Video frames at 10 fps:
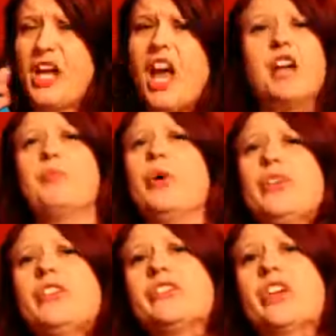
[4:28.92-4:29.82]
I
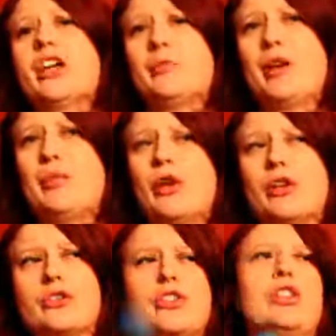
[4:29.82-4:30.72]
pulled this out of my
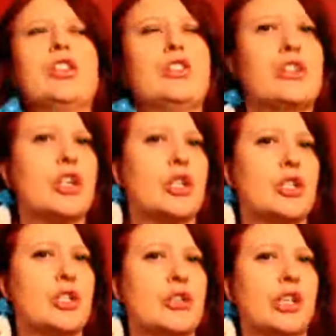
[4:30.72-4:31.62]
purse and
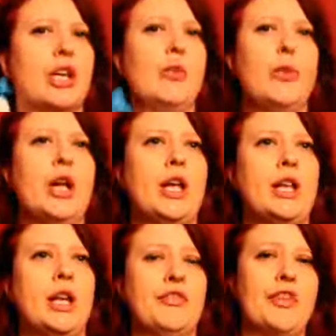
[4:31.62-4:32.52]
started using it
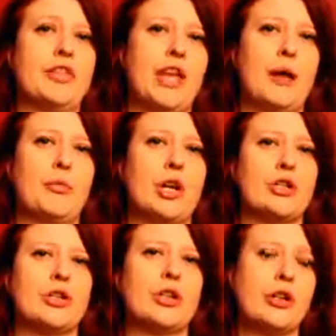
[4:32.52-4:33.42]
when I felt that
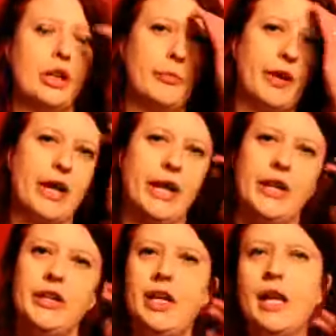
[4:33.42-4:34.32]
pressure in my
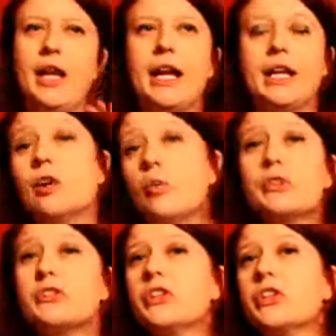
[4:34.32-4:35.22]
head, and it
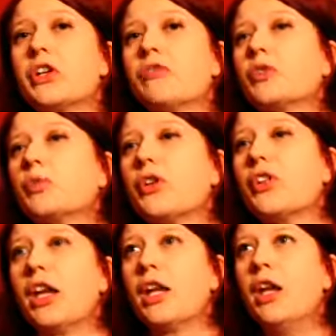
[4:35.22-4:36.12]
wasn't uncomfortable
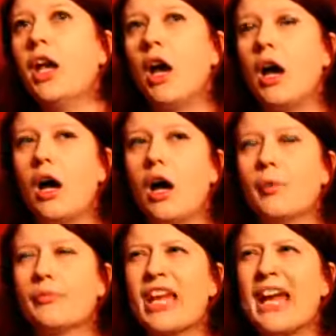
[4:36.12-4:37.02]
then.
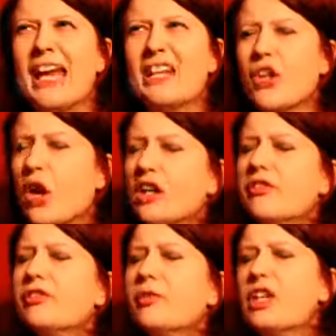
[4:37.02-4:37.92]
It's
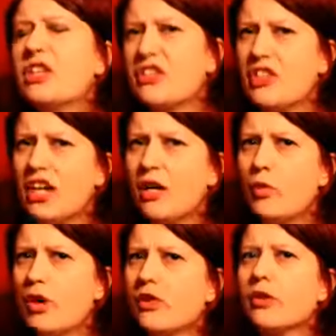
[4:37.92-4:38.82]
hard for me to say
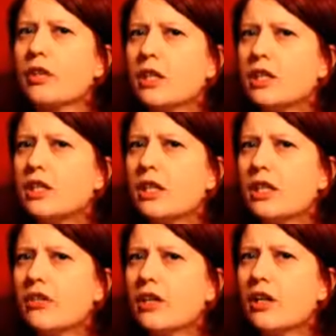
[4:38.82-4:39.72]
whether it really did
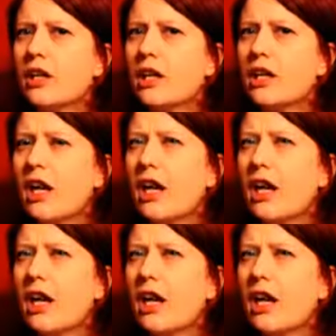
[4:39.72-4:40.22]
anything or not.